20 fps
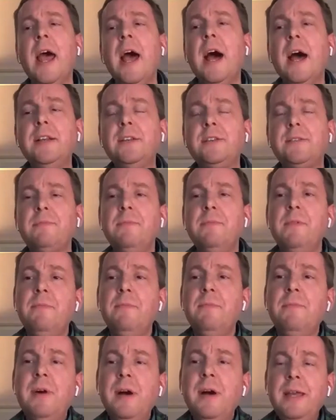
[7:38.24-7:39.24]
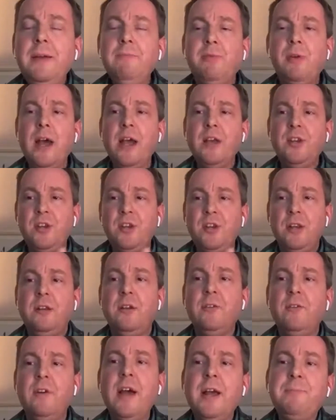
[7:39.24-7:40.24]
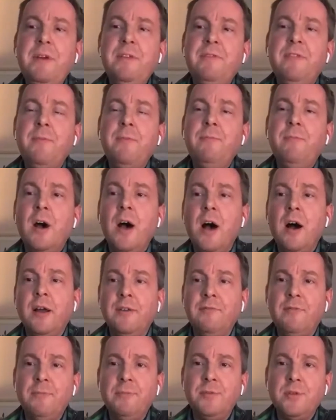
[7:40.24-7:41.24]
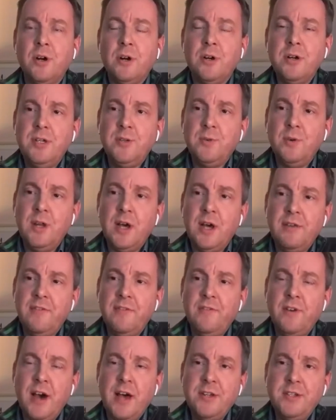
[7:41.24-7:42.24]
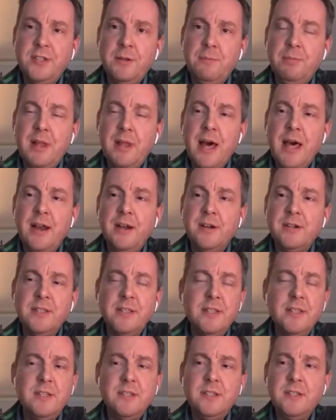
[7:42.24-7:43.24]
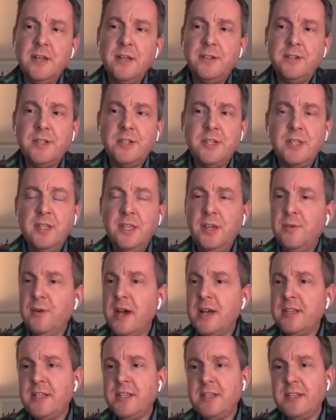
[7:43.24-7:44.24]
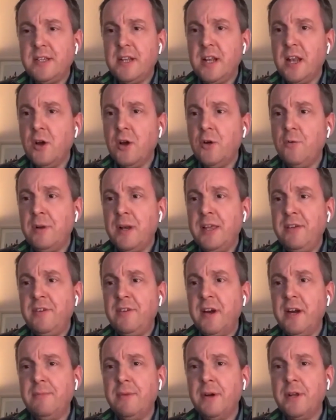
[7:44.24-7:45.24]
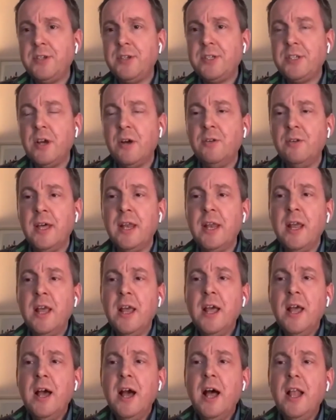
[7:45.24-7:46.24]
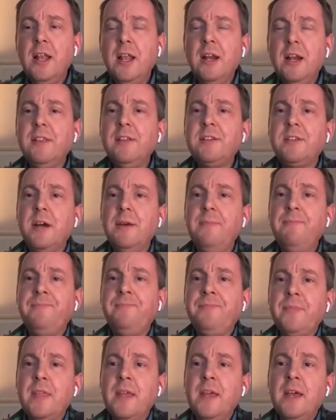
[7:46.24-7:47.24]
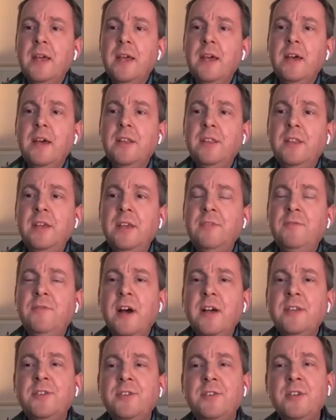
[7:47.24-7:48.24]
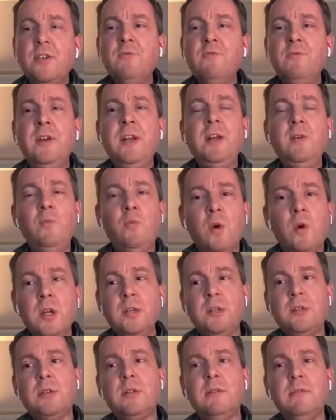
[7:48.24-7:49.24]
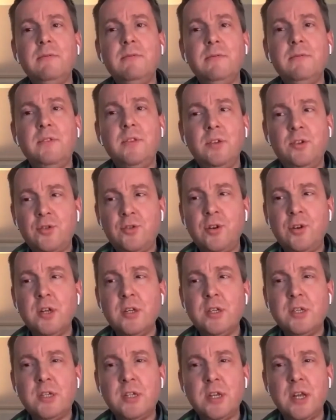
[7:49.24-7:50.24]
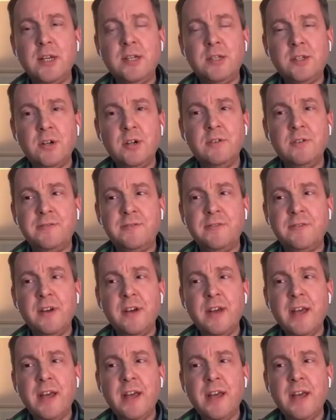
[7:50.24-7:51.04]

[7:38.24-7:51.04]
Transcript: And my impression, and correct me if I'm wrong, and from talking to a lot of advisors and planners, and this is not just in the US, this is globally very much so, that a lot of the time the advisors don't really want the trust and sort of